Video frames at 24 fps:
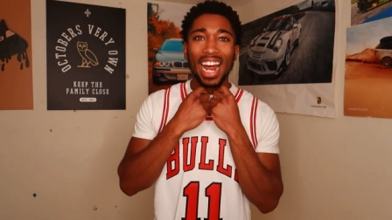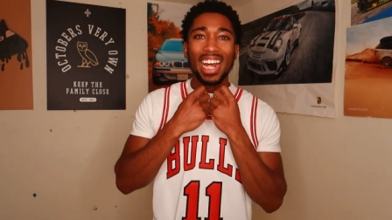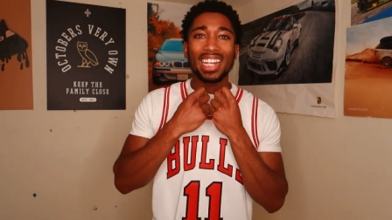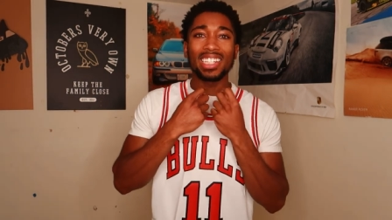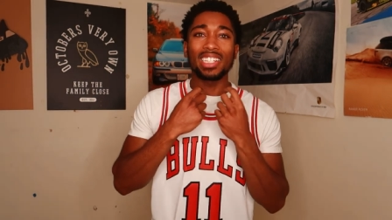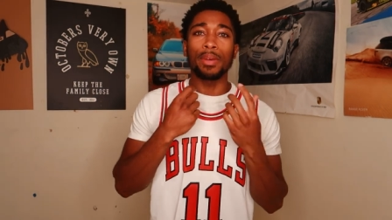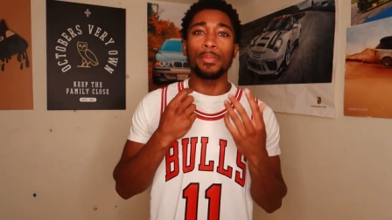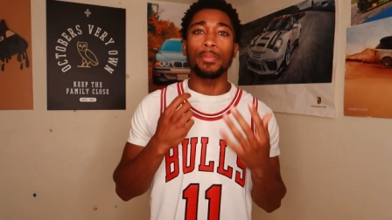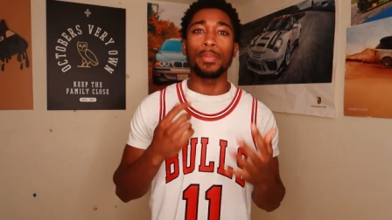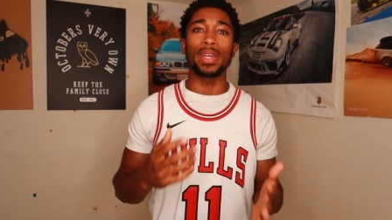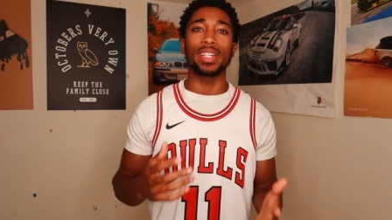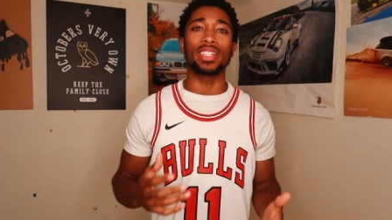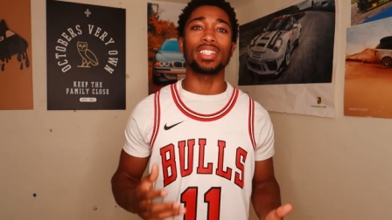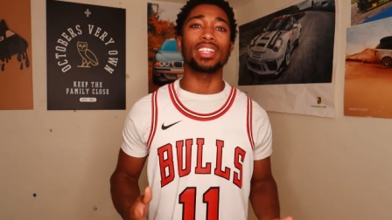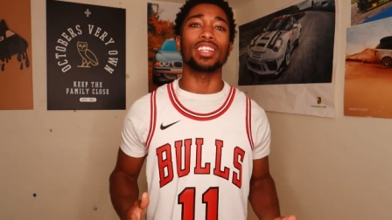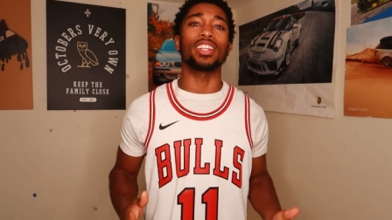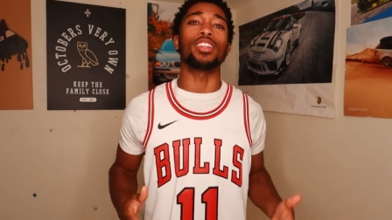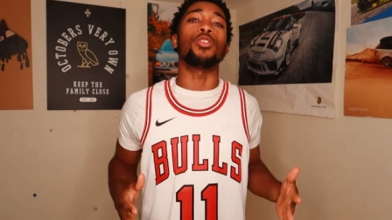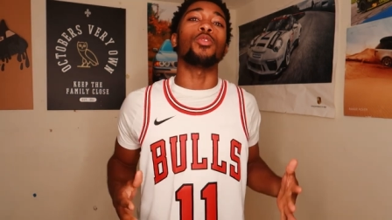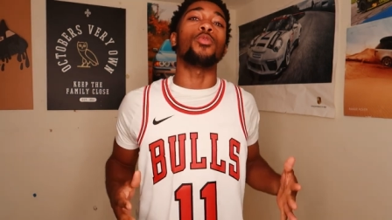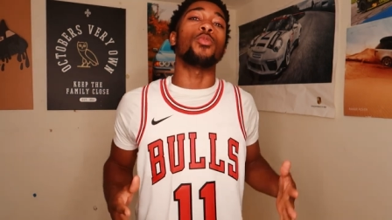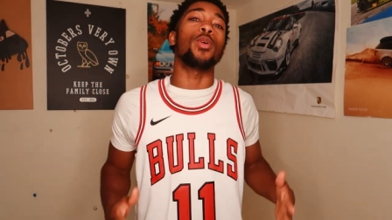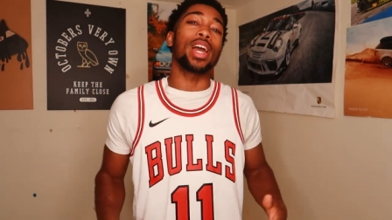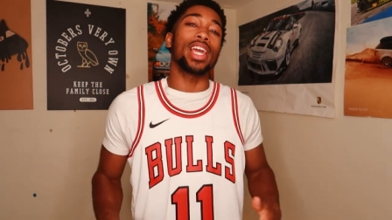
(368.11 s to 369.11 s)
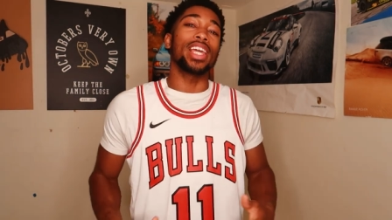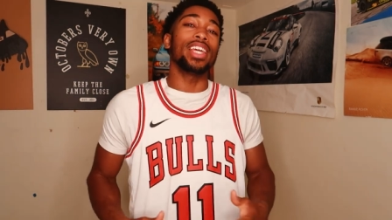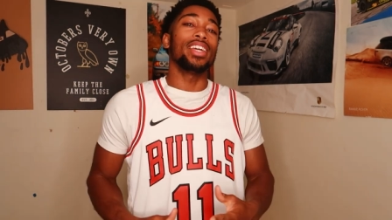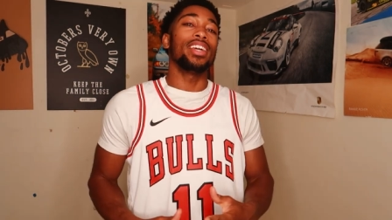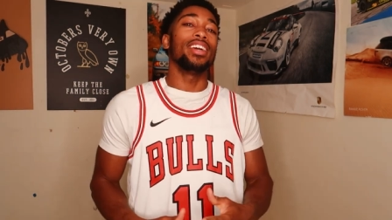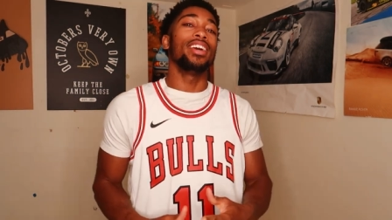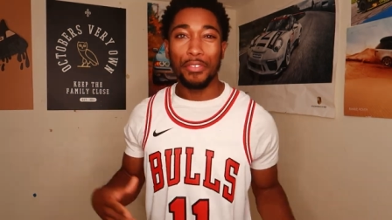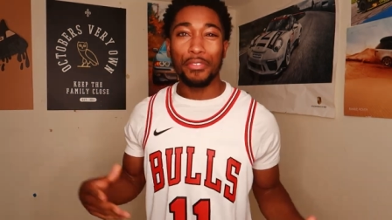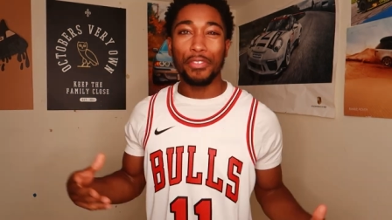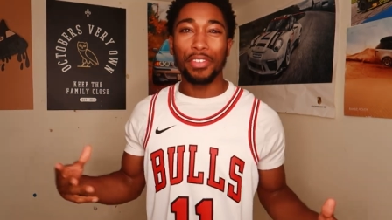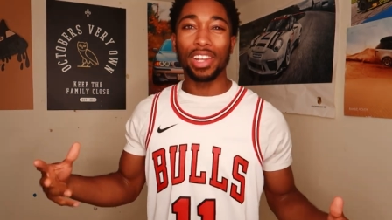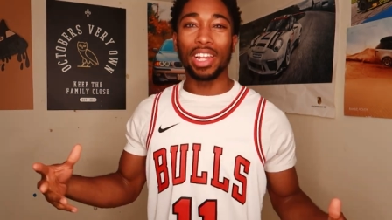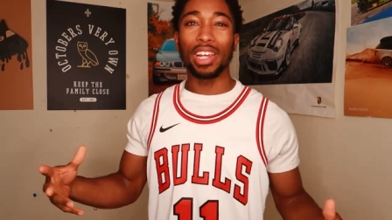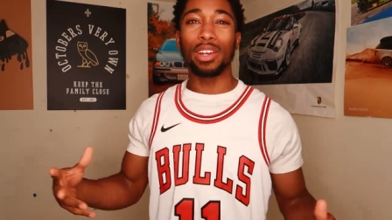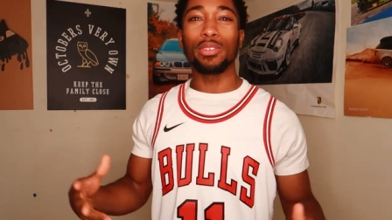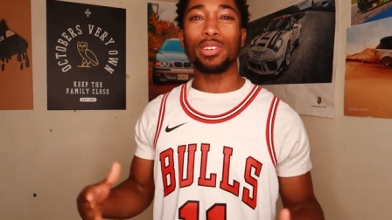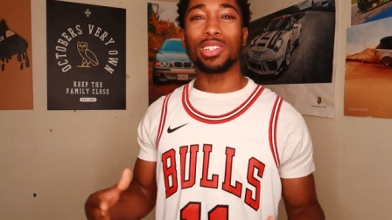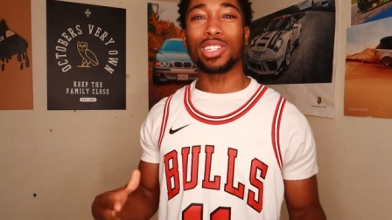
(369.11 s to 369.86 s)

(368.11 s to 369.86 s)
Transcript: adds a bit to the white i feel like